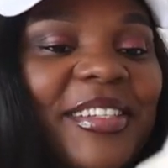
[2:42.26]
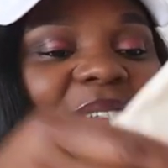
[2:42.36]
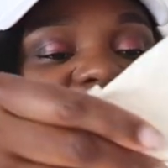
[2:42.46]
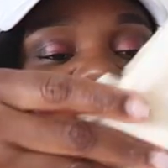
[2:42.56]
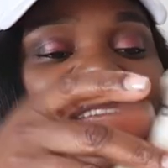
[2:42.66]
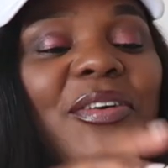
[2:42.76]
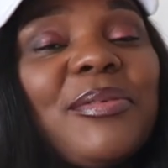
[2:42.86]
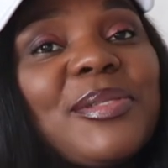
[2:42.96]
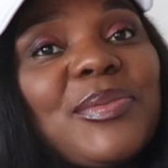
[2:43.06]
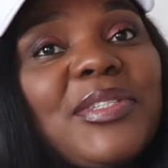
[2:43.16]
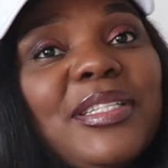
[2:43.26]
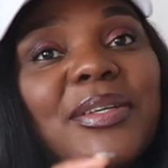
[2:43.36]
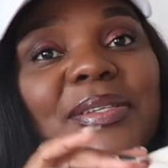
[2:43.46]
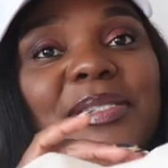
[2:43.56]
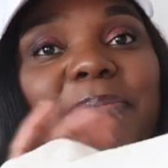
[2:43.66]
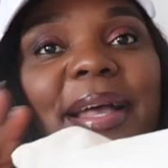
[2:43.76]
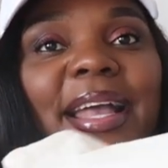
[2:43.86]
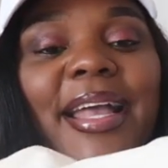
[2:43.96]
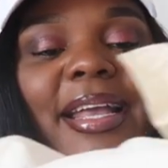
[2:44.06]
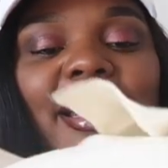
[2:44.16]
so it comes with a dust
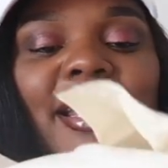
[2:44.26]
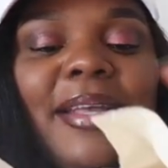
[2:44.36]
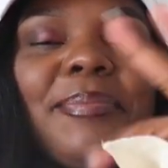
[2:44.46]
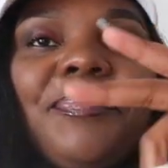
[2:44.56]
bag